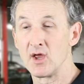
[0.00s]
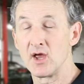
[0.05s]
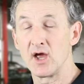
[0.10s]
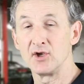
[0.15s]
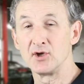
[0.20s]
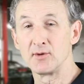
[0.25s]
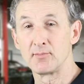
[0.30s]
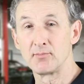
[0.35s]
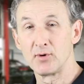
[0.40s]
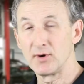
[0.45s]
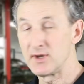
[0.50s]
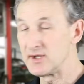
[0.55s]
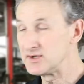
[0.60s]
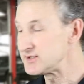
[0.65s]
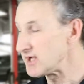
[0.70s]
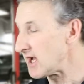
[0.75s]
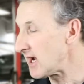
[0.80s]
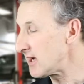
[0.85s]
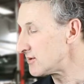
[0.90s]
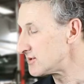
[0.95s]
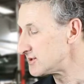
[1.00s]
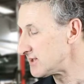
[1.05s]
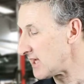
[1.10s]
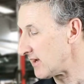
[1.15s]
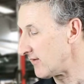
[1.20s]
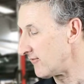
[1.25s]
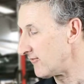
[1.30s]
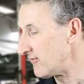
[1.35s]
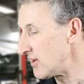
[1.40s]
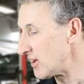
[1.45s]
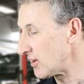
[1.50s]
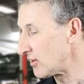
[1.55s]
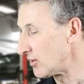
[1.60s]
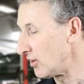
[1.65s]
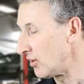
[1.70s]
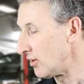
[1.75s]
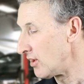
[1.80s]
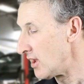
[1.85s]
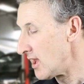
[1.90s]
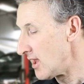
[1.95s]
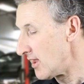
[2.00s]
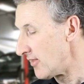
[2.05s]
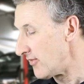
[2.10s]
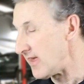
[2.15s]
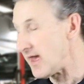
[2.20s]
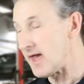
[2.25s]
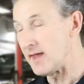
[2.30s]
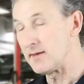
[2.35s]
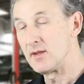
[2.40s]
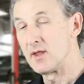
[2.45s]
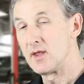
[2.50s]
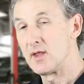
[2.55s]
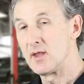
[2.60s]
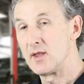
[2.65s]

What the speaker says: and you're putting tires on a vehicle that